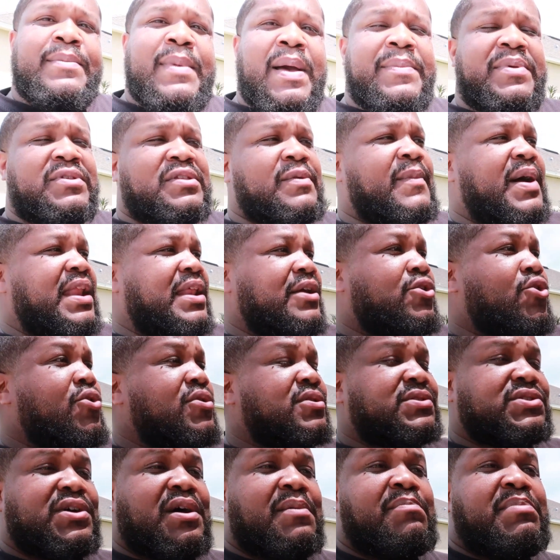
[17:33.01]
Might be somebody
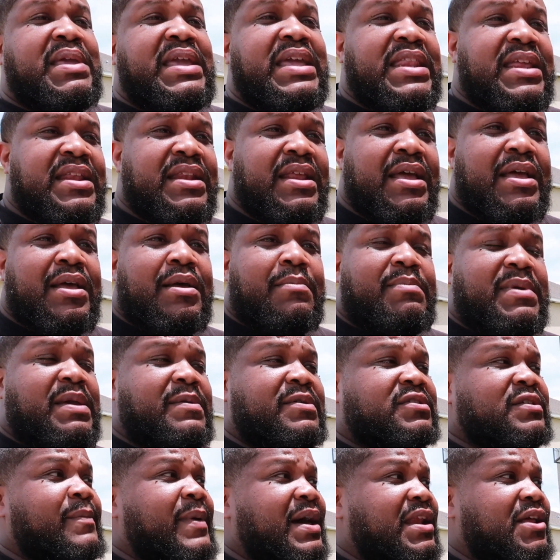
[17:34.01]
going to a meeting,
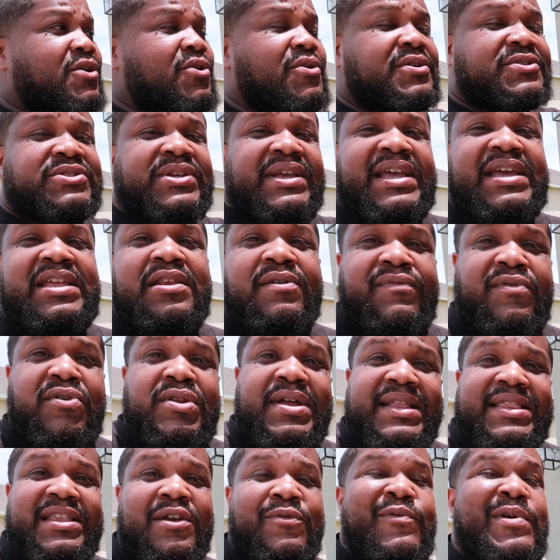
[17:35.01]
maybe somebody going to an interview
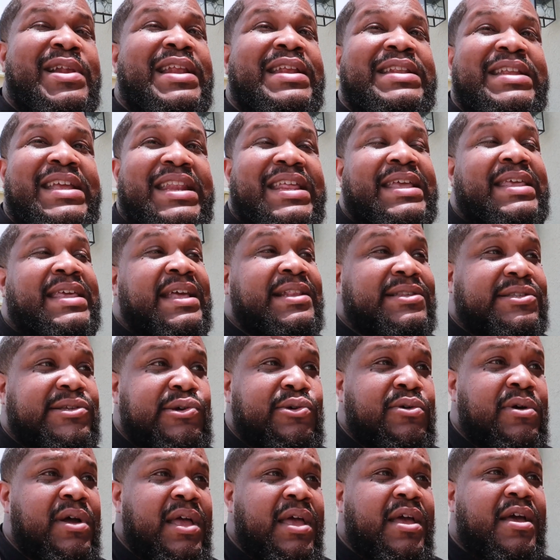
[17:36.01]
that they really need to get
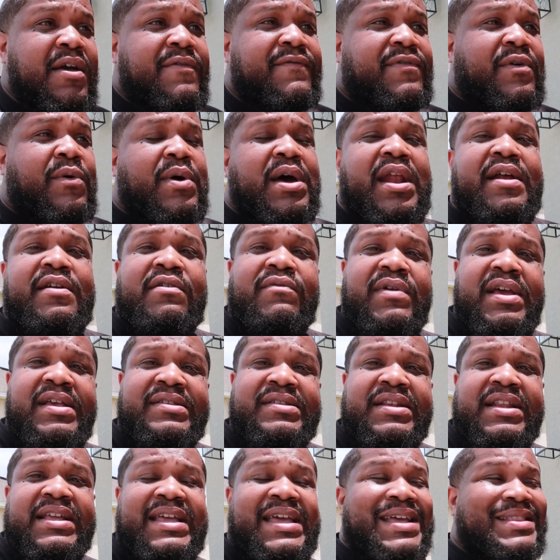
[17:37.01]
to for whatever
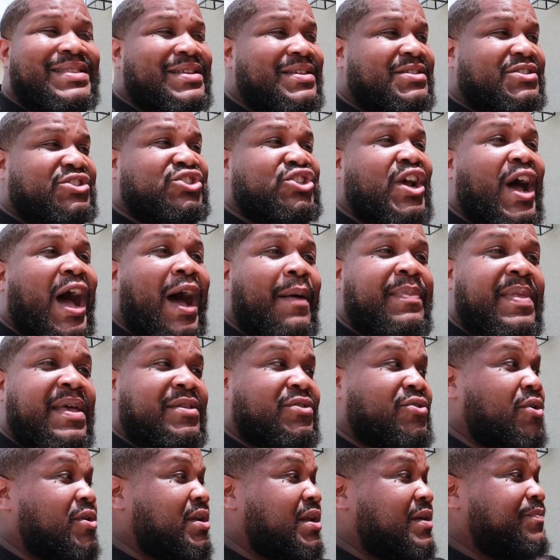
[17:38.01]
reason, to get this job
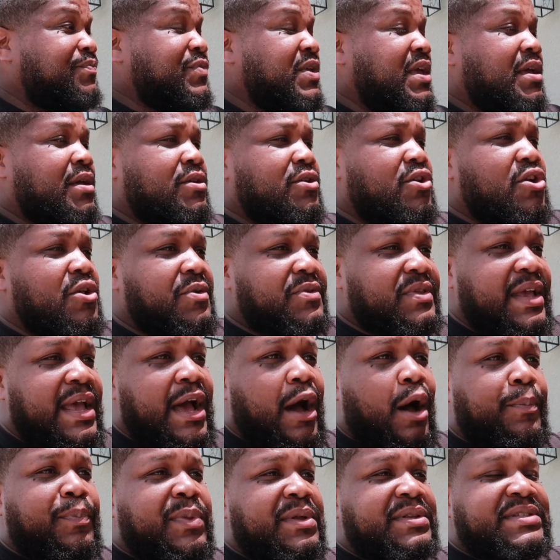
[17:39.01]
that's gonna, you know what I'm saying,
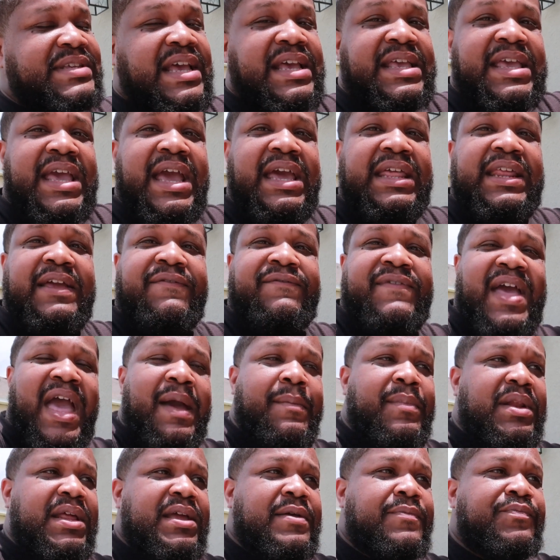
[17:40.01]
help them take care of their
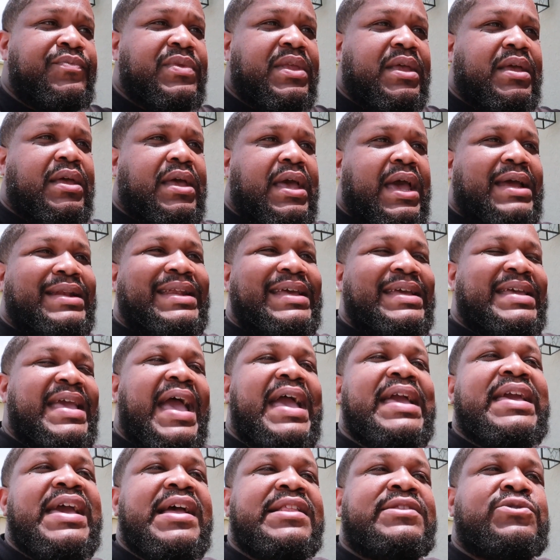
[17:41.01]
family, and they
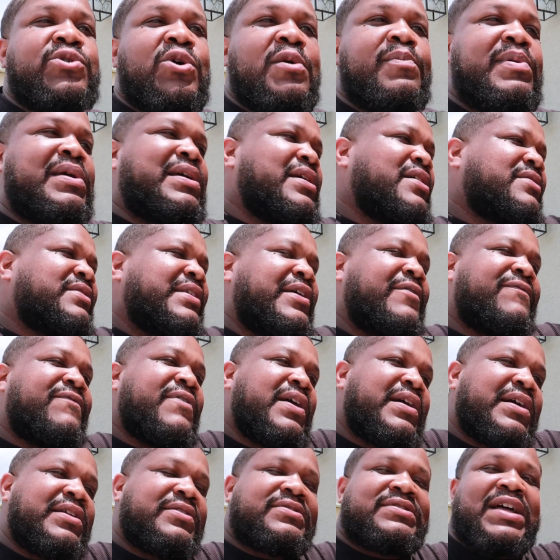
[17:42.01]
can't get to it because they're
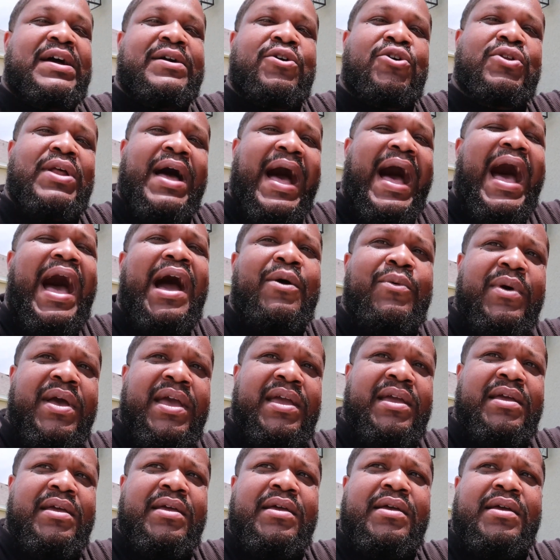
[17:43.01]
fucking stuck on the
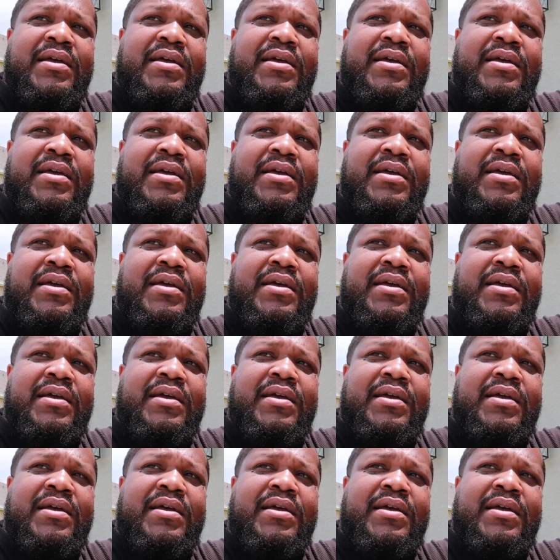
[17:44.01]
highway